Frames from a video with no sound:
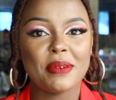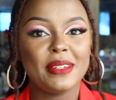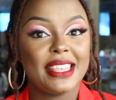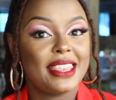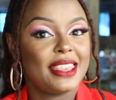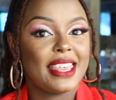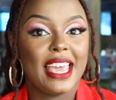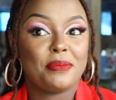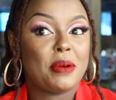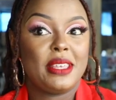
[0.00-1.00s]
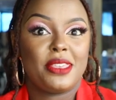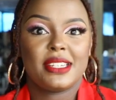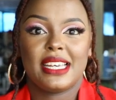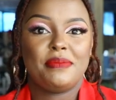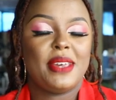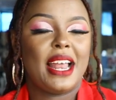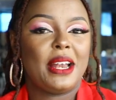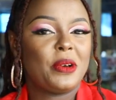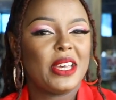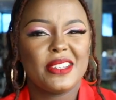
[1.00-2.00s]
Probably, I probably thought I'd be a
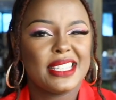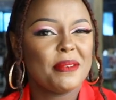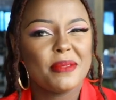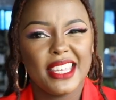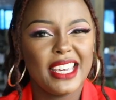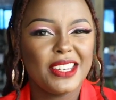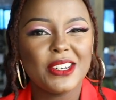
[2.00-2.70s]
lawyer or something.